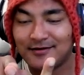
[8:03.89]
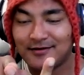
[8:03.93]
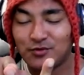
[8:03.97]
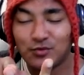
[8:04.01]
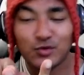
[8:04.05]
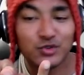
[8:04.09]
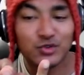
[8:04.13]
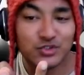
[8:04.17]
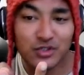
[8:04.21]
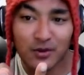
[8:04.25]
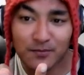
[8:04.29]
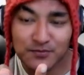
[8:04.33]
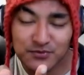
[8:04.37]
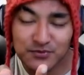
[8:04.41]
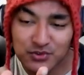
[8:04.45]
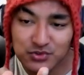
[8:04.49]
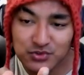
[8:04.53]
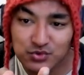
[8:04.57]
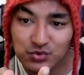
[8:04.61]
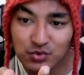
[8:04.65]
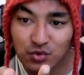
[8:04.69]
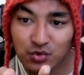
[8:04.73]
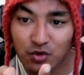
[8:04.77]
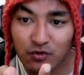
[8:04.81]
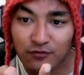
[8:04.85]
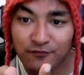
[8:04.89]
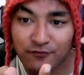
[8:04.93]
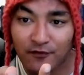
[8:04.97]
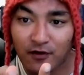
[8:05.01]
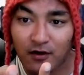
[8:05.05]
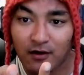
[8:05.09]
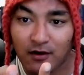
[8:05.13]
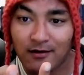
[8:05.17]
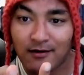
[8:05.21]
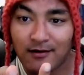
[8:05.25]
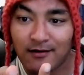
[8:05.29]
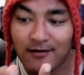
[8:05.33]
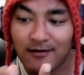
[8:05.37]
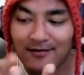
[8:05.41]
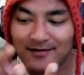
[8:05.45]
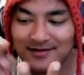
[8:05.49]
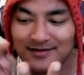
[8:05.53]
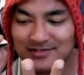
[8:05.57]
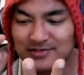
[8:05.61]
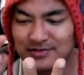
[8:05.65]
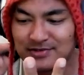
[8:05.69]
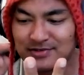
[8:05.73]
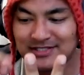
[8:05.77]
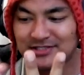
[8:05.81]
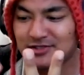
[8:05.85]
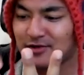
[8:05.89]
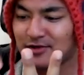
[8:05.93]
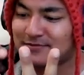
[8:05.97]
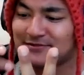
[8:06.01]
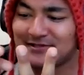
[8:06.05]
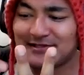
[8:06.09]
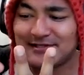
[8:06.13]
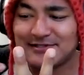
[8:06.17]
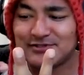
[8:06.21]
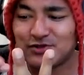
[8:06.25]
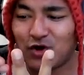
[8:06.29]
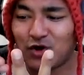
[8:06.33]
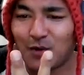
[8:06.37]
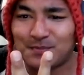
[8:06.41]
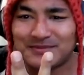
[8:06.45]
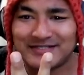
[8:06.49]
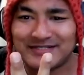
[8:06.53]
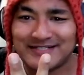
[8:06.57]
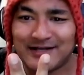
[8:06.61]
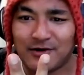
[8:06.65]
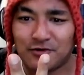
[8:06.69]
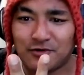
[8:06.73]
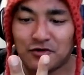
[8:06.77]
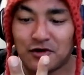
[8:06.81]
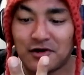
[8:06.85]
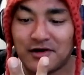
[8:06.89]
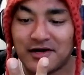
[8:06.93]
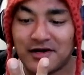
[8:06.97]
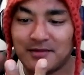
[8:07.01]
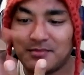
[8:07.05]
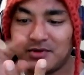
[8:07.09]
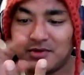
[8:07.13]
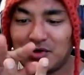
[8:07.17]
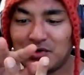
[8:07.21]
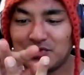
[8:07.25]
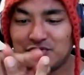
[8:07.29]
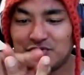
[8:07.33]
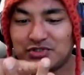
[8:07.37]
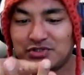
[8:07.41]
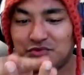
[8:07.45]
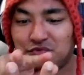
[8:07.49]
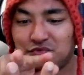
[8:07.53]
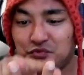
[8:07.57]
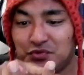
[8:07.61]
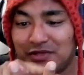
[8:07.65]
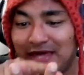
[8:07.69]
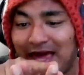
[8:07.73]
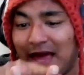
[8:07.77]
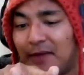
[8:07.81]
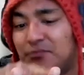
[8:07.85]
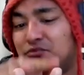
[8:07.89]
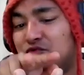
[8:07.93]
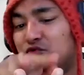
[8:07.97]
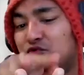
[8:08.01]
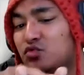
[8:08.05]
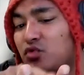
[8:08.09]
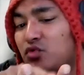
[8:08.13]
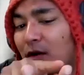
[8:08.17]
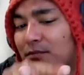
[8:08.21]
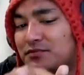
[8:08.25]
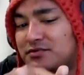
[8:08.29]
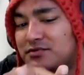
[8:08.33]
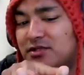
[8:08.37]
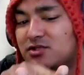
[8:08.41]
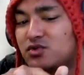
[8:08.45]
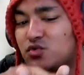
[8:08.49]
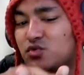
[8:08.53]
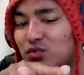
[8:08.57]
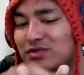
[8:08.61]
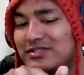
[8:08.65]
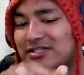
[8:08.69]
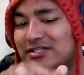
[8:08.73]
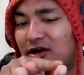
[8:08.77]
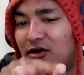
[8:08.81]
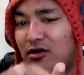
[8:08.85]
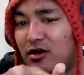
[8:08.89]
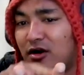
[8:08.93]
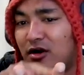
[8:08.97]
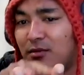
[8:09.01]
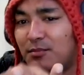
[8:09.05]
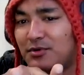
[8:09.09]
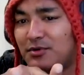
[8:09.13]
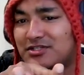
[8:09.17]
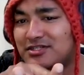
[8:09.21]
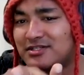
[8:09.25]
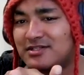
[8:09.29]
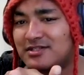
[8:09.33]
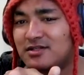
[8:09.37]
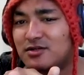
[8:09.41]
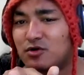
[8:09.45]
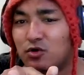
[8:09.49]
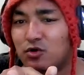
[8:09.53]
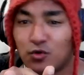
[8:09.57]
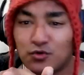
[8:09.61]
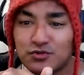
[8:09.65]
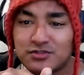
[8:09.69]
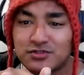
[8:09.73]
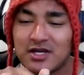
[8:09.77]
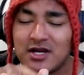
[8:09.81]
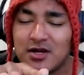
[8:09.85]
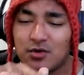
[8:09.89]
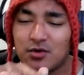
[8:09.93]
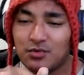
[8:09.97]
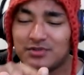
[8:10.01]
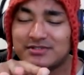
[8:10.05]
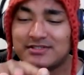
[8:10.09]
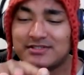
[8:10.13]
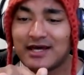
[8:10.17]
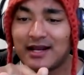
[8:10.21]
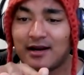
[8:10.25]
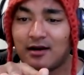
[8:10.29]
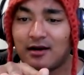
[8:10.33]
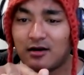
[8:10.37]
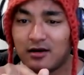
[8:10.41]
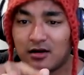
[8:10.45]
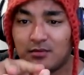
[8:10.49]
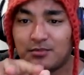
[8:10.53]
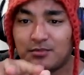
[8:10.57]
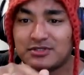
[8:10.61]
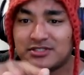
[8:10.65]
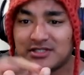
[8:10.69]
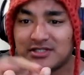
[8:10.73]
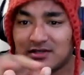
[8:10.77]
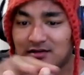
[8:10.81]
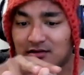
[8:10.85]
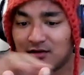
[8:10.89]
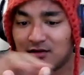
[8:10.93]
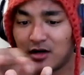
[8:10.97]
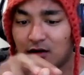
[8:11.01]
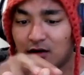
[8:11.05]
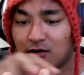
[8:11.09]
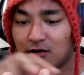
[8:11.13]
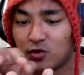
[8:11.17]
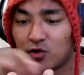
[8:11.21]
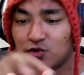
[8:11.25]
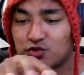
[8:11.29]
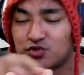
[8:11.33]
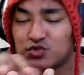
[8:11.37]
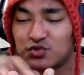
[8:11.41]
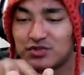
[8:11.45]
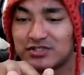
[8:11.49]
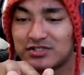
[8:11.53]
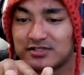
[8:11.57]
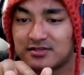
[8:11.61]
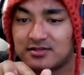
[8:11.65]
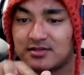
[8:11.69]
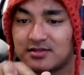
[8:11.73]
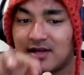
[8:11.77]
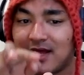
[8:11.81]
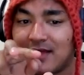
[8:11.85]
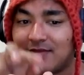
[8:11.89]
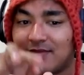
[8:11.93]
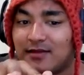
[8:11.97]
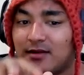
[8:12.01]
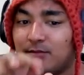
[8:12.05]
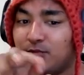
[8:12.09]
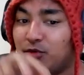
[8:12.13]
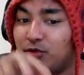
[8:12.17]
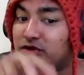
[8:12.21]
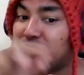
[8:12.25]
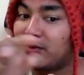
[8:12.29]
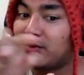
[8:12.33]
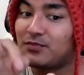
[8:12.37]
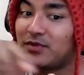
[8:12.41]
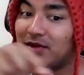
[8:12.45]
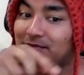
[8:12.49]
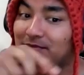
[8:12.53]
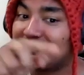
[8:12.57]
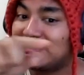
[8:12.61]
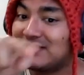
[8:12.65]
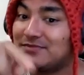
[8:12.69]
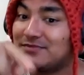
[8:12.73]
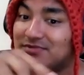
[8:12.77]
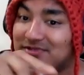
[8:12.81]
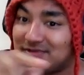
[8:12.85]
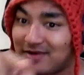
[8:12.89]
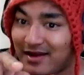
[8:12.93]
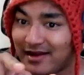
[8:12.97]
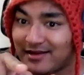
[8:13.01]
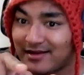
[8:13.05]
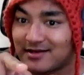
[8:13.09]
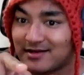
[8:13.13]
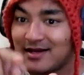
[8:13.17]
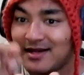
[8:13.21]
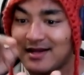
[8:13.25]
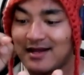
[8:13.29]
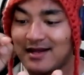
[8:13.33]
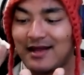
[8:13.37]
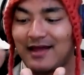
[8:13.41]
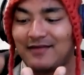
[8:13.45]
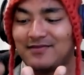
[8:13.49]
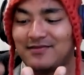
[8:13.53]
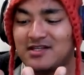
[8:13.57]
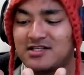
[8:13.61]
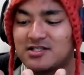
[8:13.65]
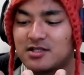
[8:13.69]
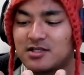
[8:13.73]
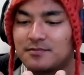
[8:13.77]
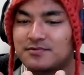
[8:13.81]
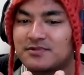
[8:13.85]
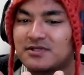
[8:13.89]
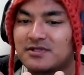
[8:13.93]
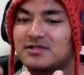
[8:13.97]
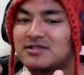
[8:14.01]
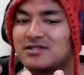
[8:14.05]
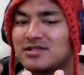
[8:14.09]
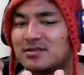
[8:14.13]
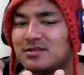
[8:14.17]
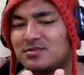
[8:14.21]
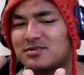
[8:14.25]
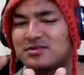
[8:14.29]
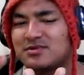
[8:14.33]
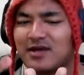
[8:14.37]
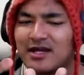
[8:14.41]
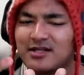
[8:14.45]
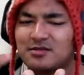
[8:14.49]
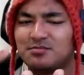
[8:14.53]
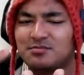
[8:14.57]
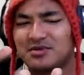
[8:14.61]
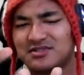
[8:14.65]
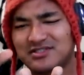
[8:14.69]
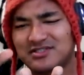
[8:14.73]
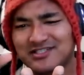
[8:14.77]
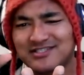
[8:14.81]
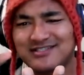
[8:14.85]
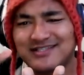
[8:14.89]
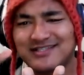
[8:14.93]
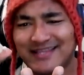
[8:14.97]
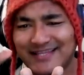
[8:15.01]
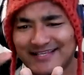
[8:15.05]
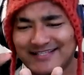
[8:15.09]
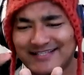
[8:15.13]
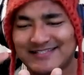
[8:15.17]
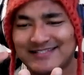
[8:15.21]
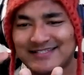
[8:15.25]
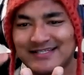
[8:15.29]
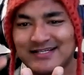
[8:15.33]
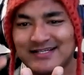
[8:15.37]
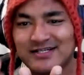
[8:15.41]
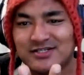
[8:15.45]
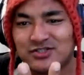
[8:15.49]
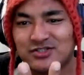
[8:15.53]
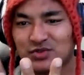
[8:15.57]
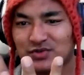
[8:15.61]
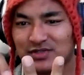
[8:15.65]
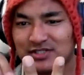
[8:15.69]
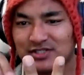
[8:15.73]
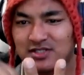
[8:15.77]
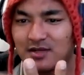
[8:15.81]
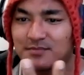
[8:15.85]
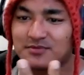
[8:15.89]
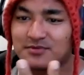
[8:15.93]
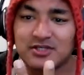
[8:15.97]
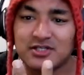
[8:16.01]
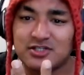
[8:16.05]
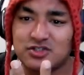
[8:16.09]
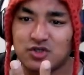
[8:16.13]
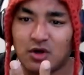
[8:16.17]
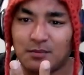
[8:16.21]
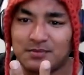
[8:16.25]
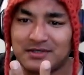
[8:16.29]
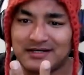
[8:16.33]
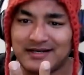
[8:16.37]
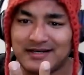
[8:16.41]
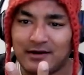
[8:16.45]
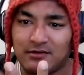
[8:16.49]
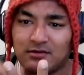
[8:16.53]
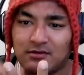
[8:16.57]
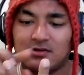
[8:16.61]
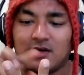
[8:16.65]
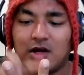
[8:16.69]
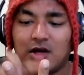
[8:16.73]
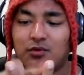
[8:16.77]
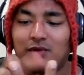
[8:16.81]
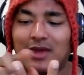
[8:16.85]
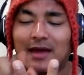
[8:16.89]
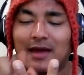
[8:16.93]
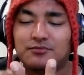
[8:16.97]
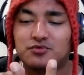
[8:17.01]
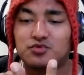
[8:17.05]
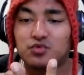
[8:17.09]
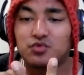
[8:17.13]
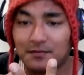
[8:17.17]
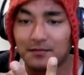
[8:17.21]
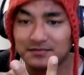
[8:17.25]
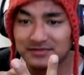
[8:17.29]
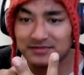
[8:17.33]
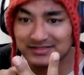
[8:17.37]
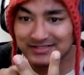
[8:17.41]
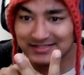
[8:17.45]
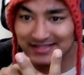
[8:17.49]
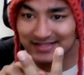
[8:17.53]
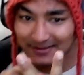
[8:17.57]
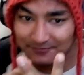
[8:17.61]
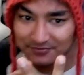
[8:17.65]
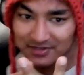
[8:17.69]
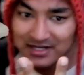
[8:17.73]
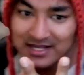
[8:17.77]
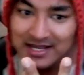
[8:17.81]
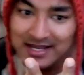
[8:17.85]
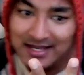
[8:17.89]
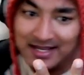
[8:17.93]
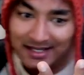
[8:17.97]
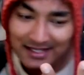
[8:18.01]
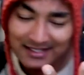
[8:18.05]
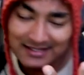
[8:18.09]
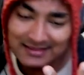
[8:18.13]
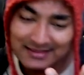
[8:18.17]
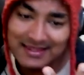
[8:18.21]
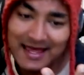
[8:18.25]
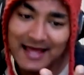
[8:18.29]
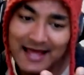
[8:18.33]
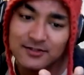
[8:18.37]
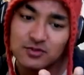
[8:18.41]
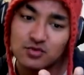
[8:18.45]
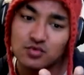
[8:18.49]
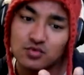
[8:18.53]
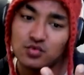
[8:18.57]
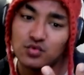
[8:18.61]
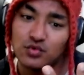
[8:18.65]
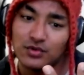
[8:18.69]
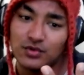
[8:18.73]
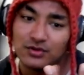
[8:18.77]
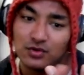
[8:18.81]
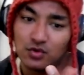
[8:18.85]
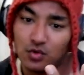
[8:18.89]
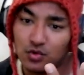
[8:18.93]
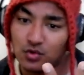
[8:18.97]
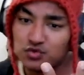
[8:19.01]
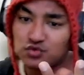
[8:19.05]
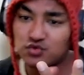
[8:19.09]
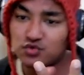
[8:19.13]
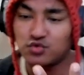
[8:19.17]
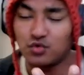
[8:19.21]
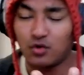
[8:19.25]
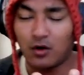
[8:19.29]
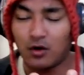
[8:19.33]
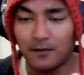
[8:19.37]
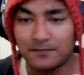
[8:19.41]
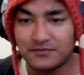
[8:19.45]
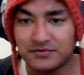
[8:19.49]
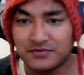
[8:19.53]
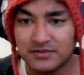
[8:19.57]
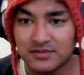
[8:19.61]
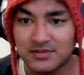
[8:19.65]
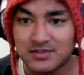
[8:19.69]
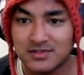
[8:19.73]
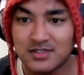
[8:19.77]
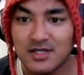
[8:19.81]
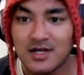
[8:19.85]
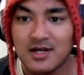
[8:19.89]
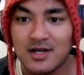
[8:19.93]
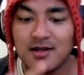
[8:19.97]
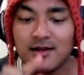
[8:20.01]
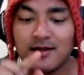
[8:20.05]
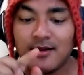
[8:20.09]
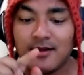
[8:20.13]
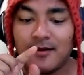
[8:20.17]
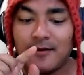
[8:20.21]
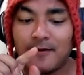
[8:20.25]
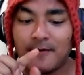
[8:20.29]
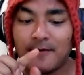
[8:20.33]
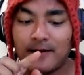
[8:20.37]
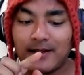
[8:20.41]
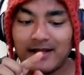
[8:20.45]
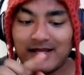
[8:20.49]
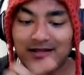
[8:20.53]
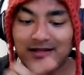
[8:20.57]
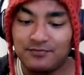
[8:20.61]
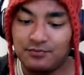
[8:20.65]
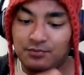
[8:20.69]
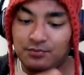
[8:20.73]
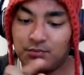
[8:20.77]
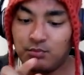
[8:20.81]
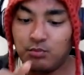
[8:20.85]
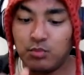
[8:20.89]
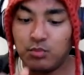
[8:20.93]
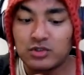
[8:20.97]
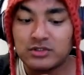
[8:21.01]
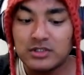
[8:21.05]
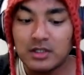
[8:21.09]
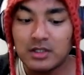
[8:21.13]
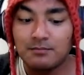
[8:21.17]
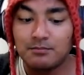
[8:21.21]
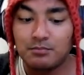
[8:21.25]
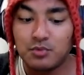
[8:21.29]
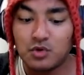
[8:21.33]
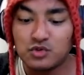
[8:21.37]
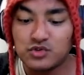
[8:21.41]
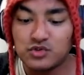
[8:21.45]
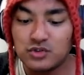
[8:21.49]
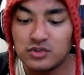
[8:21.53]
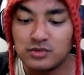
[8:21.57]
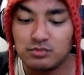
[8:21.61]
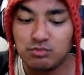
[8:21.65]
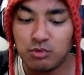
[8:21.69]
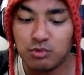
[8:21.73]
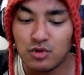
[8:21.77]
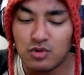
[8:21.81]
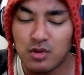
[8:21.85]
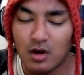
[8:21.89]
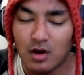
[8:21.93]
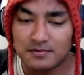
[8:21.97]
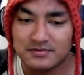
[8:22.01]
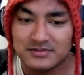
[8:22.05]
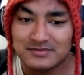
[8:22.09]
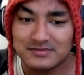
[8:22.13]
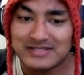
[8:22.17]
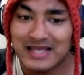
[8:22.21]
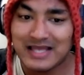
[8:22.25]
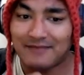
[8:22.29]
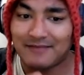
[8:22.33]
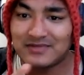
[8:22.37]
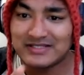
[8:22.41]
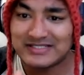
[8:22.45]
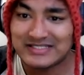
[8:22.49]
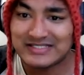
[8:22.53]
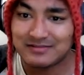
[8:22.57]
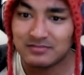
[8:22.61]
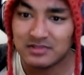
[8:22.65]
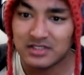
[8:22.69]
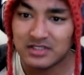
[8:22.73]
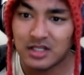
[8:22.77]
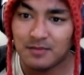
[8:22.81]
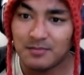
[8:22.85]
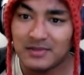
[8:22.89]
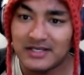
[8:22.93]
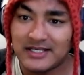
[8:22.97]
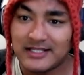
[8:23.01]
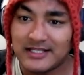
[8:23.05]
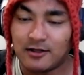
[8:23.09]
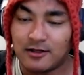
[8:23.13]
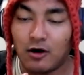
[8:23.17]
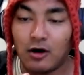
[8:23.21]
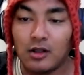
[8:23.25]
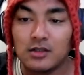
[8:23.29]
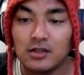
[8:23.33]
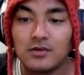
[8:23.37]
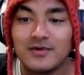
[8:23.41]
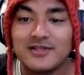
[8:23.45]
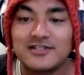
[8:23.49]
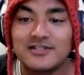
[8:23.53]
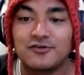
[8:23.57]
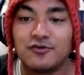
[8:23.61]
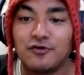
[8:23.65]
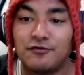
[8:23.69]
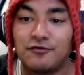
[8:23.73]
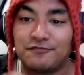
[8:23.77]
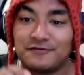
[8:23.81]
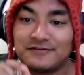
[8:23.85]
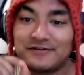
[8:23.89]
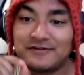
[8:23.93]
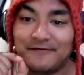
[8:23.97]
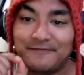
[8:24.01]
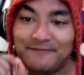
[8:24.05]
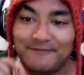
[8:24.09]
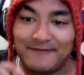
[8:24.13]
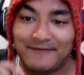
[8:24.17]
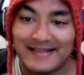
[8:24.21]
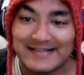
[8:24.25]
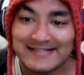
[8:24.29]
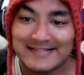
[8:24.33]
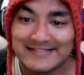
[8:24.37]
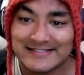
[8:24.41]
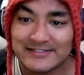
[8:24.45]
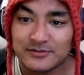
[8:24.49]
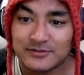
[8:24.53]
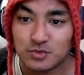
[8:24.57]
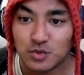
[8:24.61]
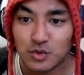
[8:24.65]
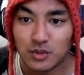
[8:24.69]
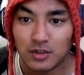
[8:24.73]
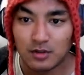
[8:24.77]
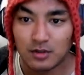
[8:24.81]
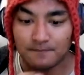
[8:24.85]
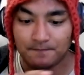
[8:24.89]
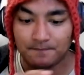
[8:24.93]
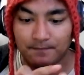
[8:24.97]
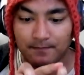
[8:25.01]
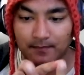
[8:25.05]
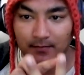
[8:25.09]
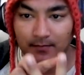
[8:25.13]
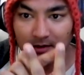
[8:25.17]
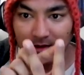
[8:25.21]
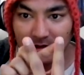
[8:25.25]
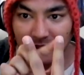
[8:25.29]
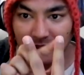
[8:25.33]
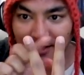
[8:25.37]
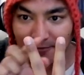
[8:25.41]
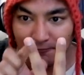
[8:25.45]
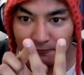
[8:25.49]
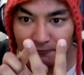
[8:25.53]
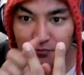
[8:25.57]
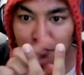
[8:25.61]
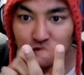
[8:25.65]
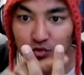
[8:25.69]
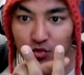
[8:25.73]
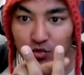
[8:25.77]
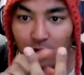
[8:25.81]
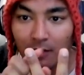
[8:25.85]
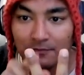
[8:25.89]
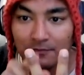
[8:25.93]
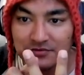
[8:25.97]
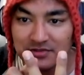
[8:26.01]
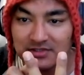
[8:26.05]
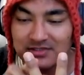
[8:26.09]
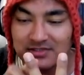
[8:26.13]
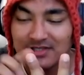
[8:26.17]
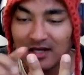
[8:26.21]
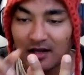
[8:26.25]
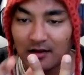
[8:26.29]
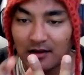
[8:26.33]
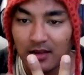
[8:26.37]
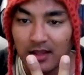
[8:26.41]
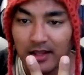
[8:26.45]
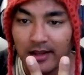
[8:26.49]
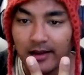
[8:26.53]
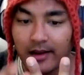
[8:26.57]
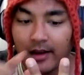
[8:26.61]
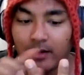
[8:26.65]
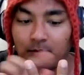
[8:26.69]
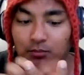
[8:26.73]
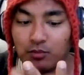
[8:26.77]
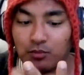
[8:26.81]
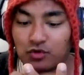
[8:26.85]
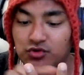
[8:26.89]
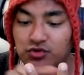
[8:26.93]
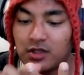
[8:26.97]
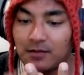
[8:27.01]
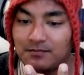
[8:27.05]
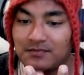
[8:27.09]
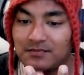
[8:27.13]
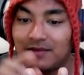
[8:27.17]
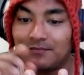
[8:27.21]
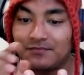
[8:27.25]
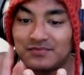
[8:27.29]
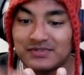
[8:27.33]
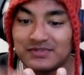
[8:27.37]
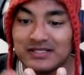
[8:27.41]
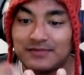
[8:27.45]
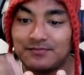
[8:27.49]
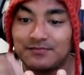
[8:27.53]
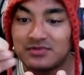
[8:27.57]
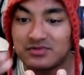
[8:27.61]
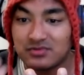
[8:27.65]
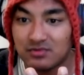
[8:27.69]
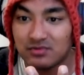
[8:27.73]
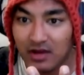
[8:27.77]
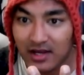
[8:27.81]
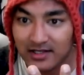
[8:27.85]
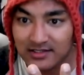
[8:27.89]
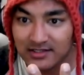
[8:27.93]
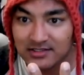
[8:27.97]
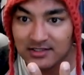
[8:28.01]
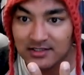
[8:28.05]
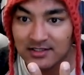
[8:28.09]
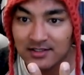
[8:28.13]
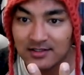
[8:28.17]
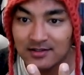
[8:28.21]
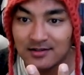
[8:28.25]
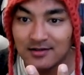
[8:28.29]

Which option to go for? So this option is opted out already because we have 2 options which are 100% close, which are 100% close to each other, and then both of them seems right. And this option seems right, but the less. So this option is opted out. Now we have 2 options left. In those 2 options, if both the options have the similar meaning, always go for the fancy word. If 2 options are there and both of them seems right,